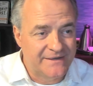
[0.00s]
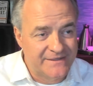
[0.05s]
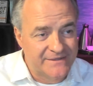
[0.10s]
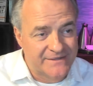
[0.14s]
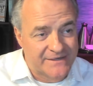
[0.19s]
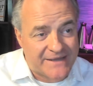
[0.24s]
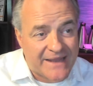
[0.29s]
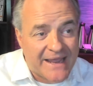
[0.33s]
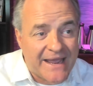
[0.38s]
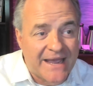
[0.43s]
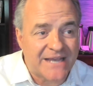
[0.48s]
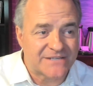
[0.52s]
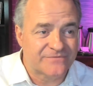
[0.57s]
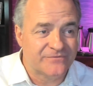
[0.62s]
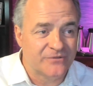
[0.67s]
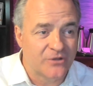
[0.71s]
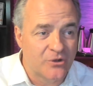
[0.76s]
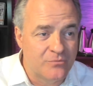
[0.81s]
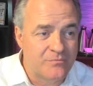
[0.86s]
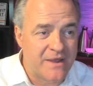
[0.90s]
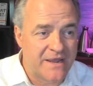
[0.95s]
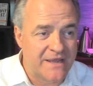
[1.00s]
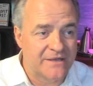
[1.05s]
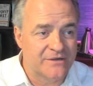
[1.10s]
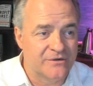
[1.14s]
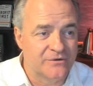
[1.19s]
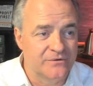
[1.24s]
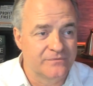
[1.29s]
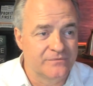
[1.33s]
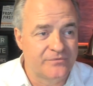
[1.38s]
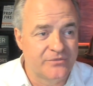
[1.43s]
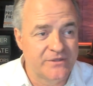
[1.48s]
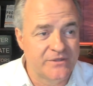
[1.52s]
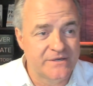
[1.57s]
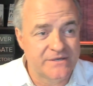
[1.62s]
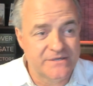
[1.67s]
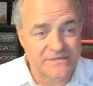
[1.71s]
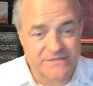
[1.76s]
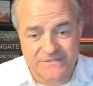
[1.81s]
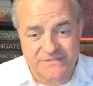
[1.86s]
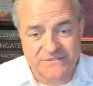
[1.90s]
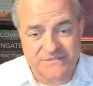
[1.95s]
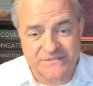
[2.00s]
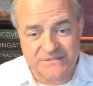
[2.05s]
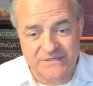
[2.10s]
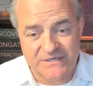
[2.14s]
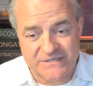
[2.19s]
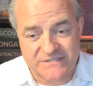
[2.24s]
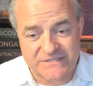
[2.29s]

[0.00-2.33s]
in the cash flow manner that is